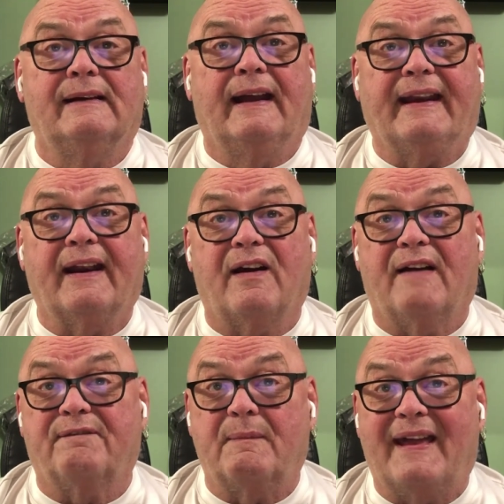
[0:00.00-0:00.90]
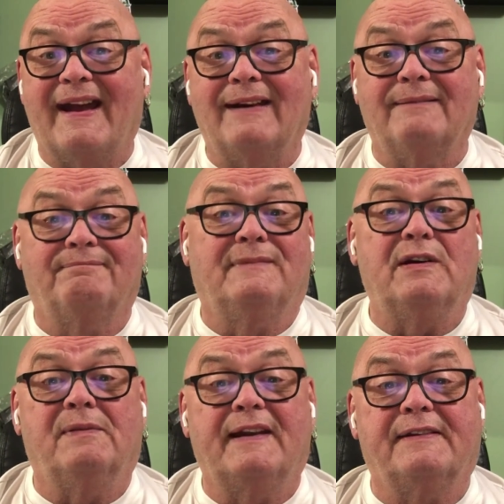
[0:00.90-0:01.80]
A kickoff from that,
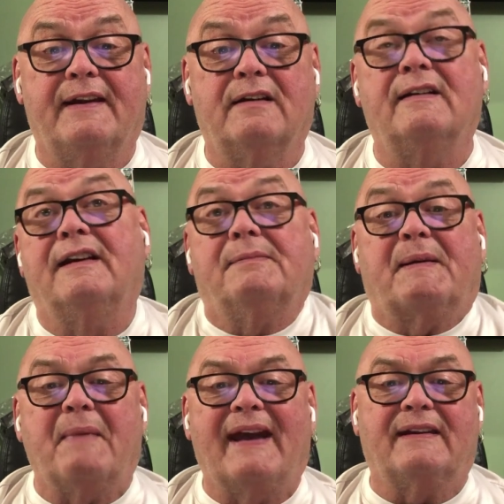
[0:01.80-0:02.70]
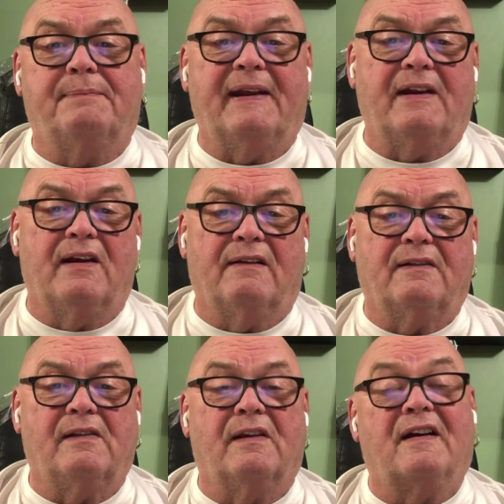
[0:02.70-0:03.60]
2 plays later, and it's McManus picking off
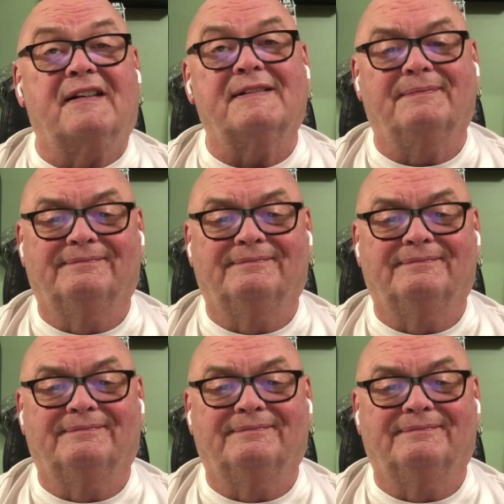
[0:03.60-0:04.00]
Collaros.